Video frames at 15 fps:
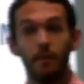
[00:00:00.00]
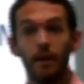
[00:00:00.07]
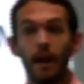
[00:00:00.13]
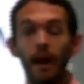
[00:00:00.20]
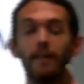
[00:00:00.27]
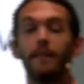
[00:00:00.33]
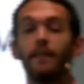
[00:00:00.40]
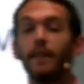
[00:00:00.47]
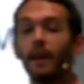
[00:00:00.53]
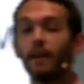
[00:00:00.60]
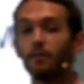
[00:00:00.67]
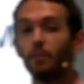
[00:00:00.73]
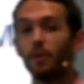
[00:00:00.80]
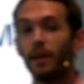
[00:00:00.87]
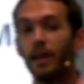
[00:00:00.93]
and that the
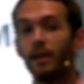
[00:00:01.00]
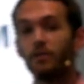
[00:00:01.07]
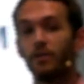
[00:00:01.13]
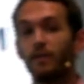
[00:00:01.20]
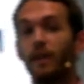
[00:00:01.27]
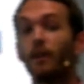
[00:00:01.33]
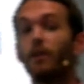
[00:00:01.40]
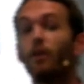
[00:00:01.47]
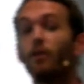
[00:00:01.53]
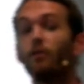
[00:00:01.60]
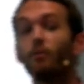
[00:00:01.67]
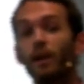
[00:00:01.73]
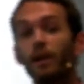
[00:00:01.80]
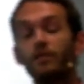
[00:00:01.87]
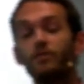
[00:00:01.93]
explanation that God
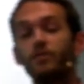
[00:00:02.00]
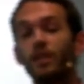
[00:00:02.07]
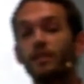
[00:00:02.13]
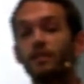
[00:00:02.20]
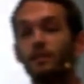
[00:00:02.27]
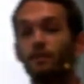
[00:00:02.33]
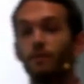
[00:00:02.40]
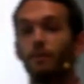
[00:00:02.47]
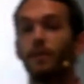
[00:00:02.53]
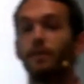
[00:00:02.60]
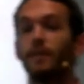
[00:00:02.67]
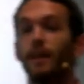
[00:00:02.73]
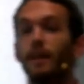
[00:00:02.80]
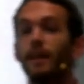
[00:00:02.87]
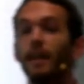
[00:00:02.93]
raised Jesus from the
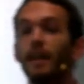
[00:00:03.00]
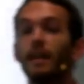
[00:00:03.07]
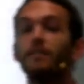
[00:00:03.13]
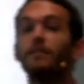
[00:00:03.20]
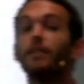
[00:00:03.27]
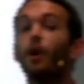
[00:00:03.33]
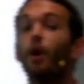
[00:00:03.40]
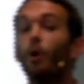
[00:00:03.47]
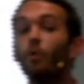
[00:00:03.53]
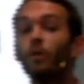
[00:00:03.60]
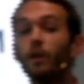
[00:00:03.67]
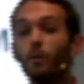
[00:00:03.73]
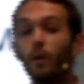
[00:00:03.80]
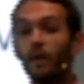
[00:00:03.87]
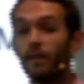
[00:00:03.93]
dead is the only
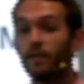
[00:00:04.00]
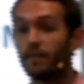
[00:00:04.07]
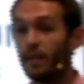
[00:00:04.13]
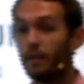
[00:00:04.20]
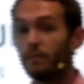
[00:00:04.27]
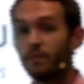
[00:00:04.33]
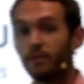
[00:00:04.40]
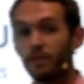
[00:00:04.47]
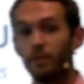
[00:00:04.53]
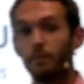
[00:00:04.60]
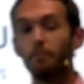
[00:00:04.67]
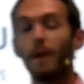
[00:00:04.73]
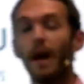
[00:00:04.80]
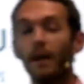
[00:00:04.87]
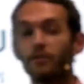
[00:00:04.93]
one that seems to
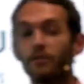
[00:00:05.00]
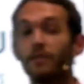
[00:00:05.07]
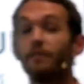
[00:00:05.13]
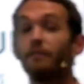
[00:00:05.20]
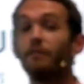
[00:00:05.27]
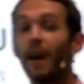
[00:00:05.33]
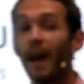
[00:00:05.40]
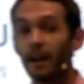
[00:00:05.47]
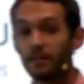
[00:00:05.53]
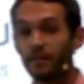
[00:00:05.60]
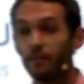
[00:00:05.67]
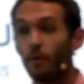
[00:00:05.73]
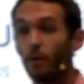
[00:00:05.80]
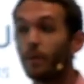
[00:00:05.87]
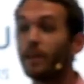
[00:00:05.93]
match the facts of
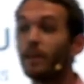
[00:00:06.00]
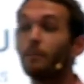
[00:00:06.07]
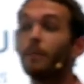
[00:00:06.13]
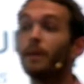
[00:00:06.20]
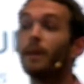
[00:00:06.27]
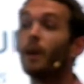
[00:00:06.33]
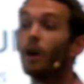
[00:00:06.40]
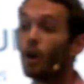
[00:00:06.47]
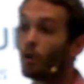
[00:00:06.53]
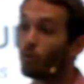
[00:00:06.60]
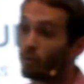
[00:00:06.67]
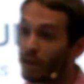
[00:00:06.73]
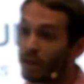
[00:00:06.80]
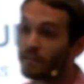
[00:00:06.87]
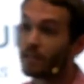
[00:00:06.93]
what we can be
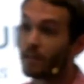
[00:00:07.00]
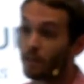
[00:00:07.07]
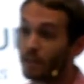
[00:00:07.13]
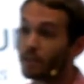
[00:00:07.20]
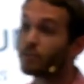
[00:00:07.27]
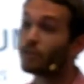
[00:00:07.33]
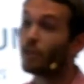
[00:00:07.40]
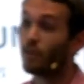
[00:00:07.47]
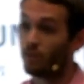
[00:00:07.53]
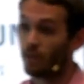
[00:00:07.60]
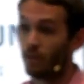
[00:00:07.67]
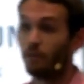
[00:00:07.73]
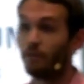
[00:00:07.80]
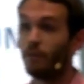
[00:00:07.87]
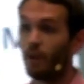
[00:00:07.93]
reasonably certain
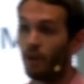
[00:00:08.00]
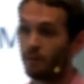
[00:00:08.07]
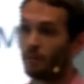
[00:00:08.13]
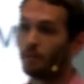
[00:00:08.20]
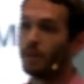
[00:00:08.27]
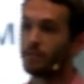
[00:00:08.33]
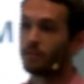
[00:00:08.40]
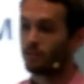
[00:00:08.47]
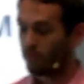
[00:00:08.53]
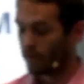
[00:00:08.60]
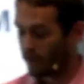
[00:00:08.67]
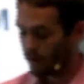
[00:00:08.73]
of from history.